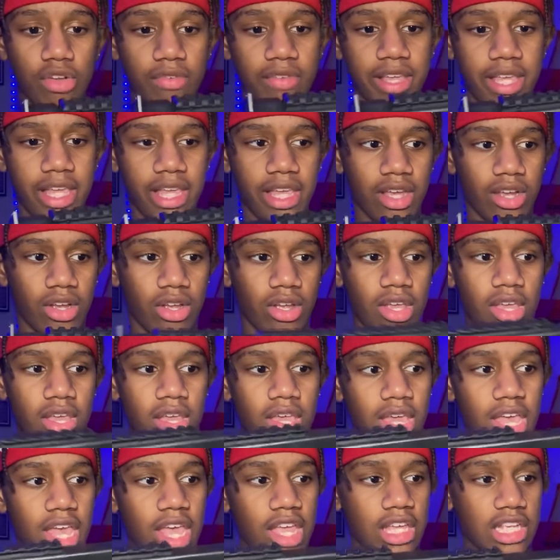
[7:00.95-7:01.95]
over here
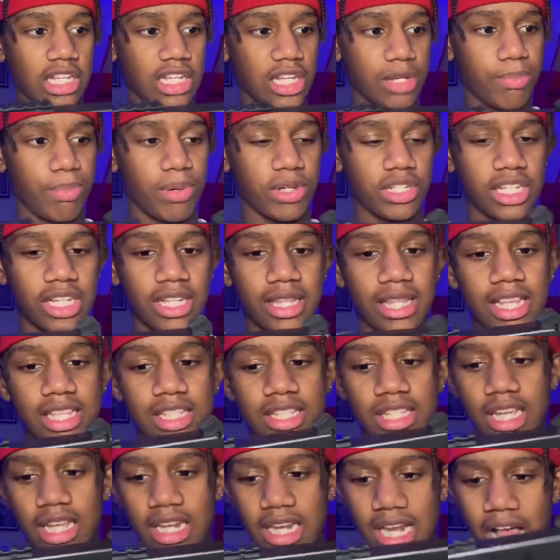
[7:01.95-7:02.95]
and you're just pushing
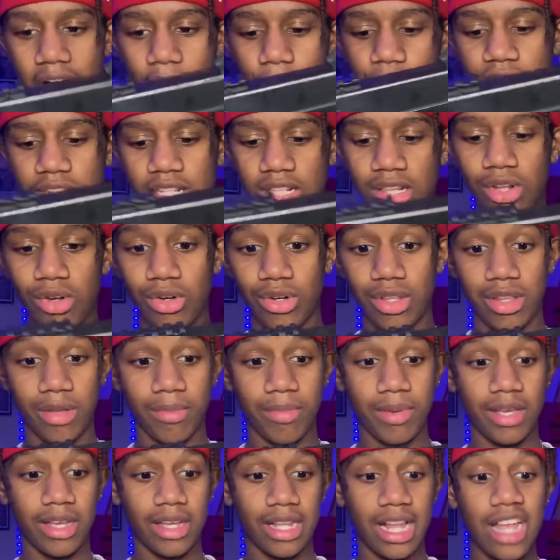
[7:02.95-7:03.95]
this in, how is it loading up here?